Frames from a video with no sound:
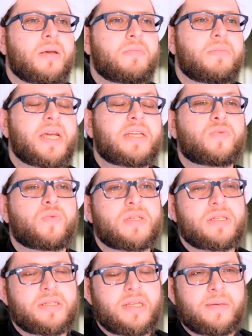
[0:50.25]
made
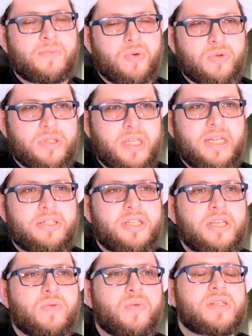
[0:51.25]
wisdom, or
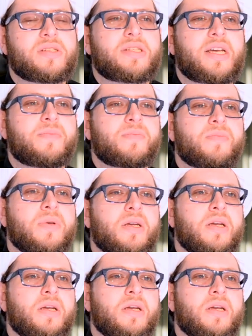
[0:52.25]
teaching wisdom,